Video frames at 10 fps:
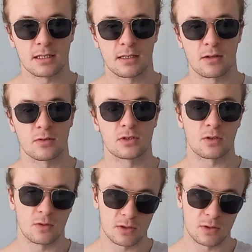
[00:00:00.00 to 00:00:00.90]
It can also
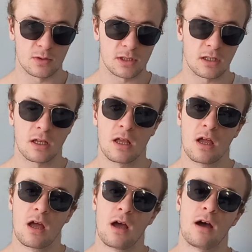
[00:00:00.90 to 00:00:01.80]
cause nausea,
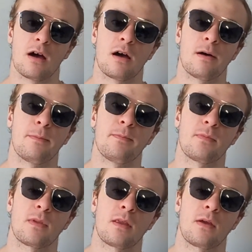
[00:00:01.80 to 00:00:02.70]

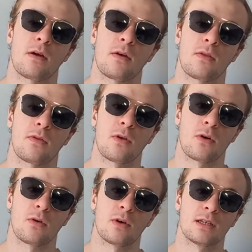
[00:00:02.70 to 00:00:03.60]

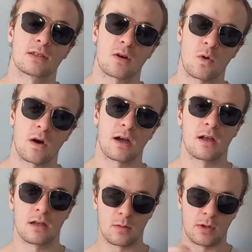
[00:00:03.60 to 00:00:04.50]
though it is quite a
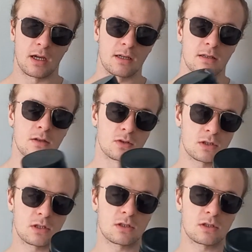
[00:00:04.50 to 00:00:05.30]
little bit underdosed.